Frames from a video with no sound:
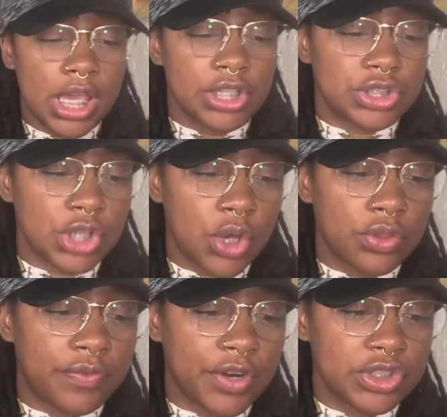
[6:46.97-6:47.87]
So
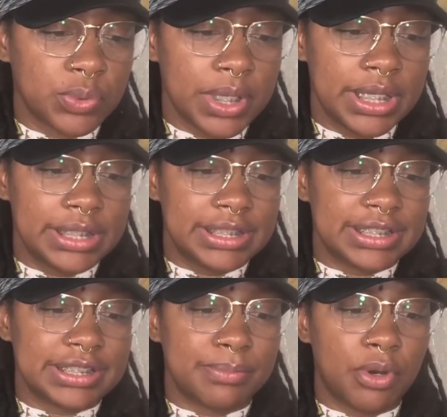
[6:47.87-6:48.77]
the first one,
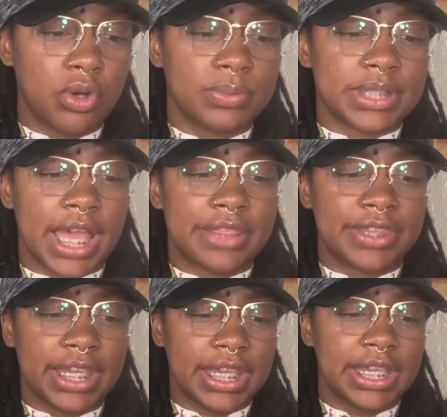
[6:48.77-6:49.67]
does the bulbs at
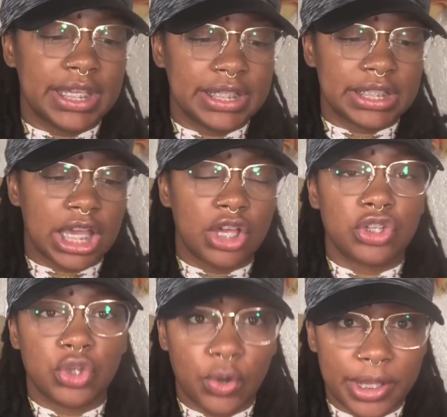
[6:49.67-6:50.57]
the end
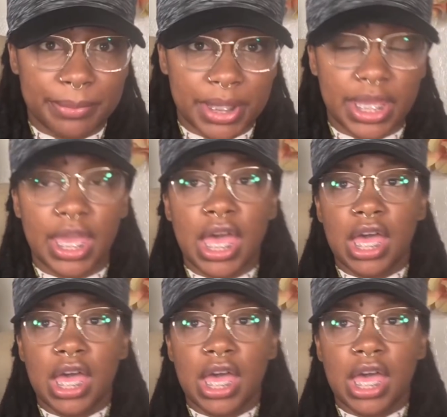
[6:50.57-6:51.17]
annoy me?